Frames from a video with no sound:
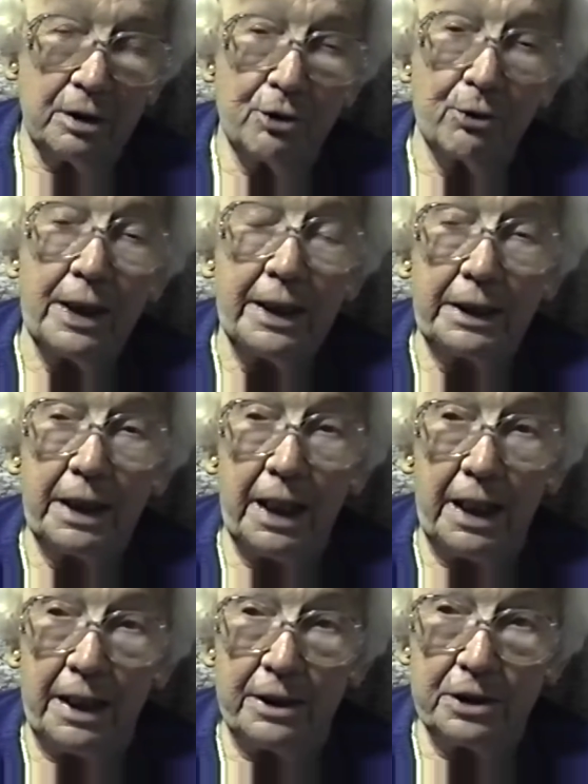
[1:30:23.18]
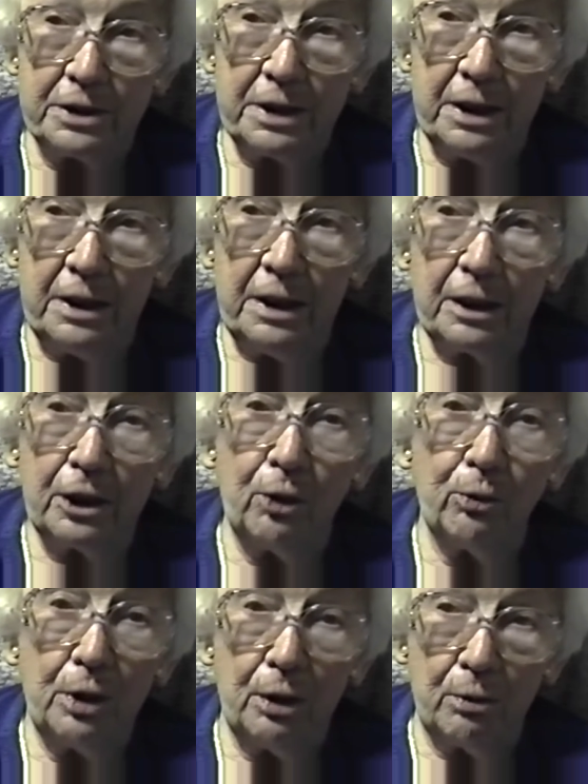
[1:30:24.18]
drink cans,
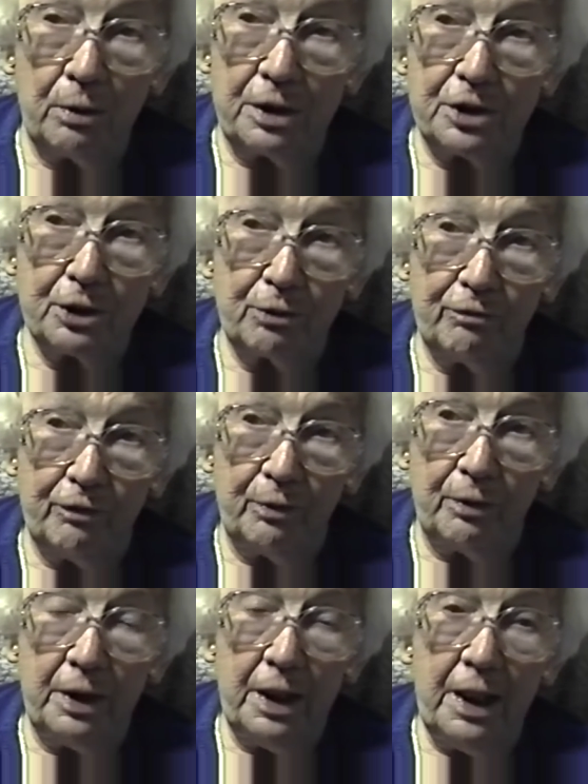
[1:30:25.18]
Coca-Cola and so forth.